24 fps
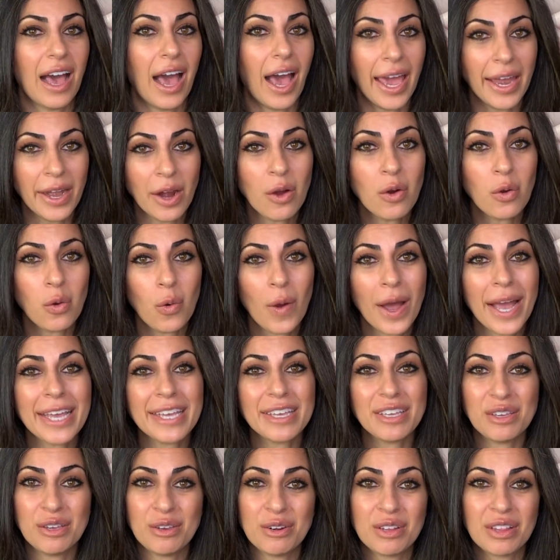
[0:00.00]
I don't
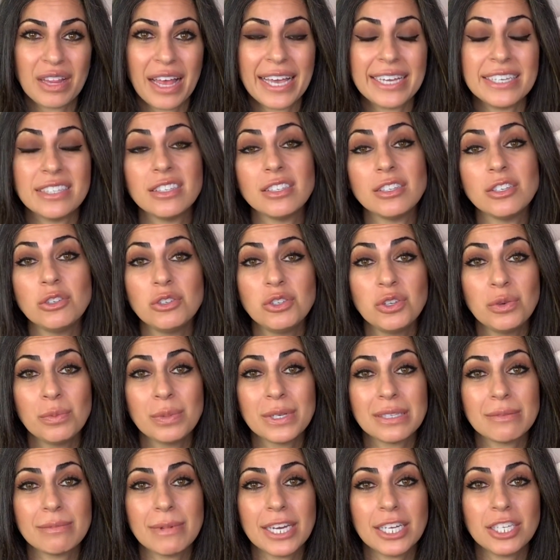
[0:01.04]
quite utilize YouTube
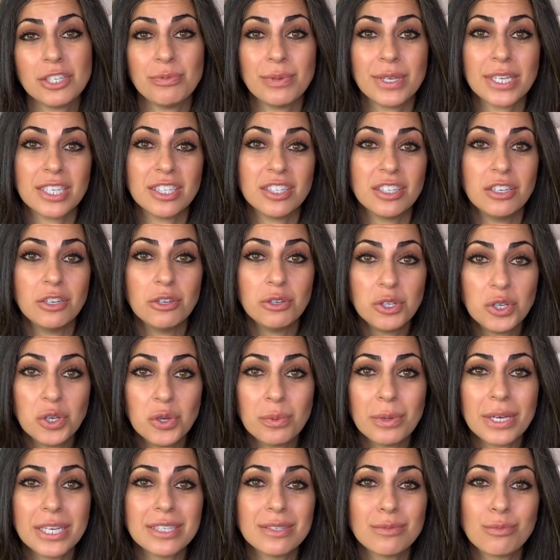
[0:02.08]
as much because
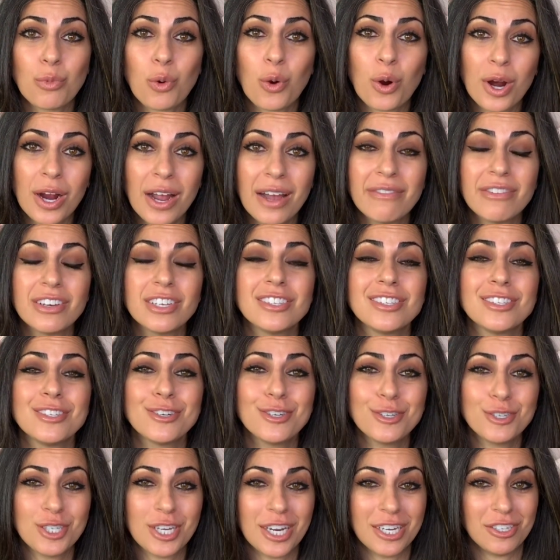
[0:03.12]
YouTube is more of a
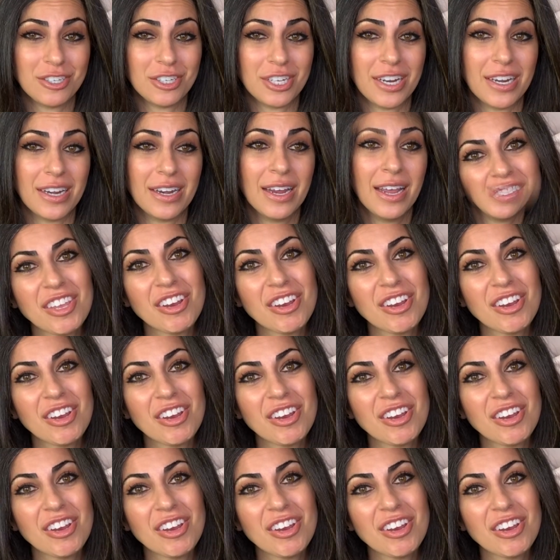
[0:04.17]
search engine.